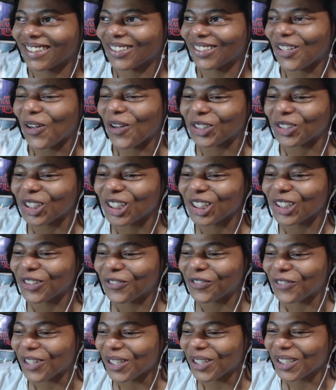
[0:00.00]
Yo, she's
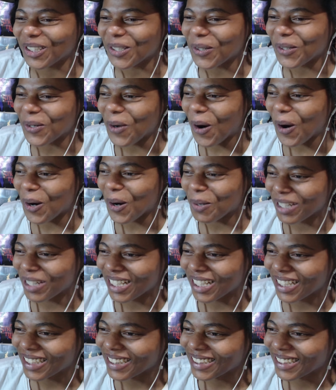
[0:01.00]
feeling you,
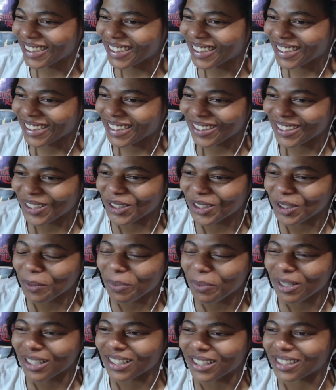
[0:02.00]
Carmi. You need to
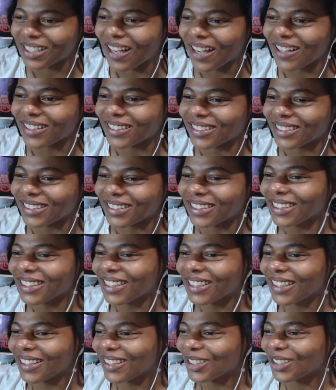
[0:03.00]
be excited.
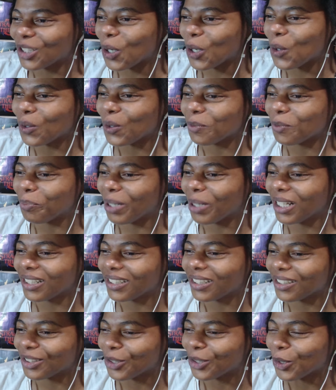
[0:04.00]
This whole
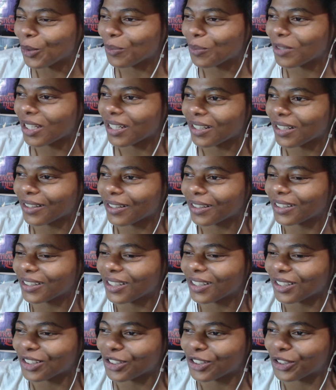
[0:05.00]
impending doom thing, it
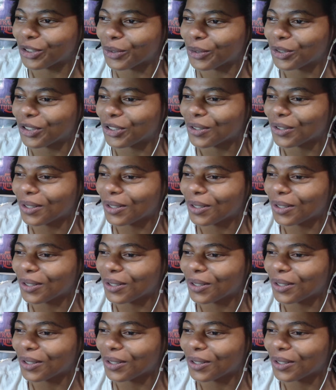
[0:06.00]
doesn't suit you.